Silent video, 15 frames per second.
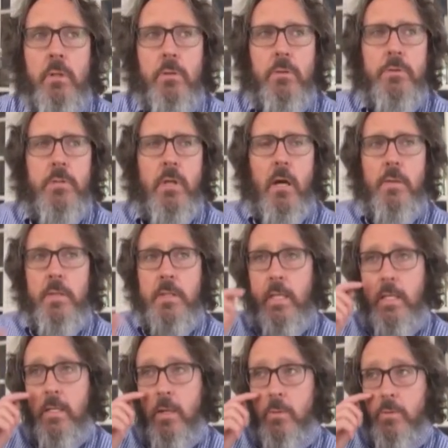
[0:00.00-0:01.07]
saw in the
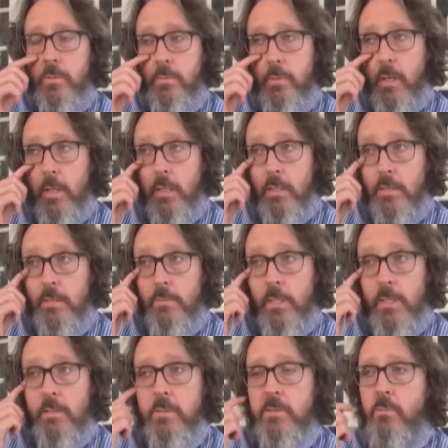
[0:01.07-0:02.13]
keynote
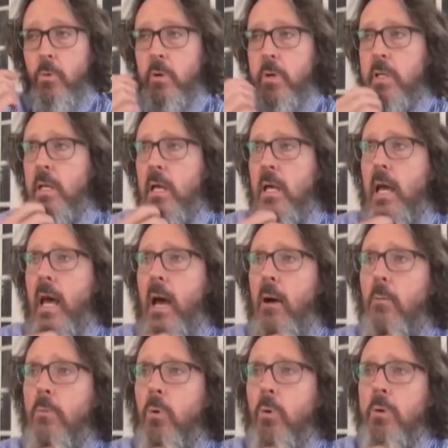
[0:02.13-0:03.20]
speech this morning how
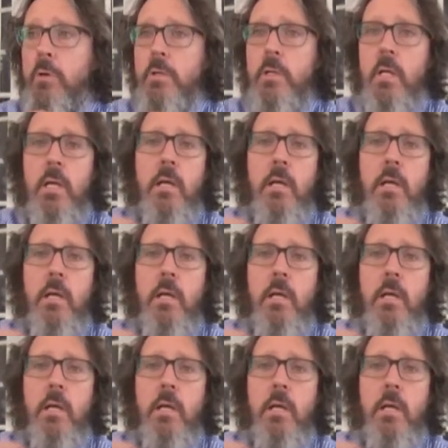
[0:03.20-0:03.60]
important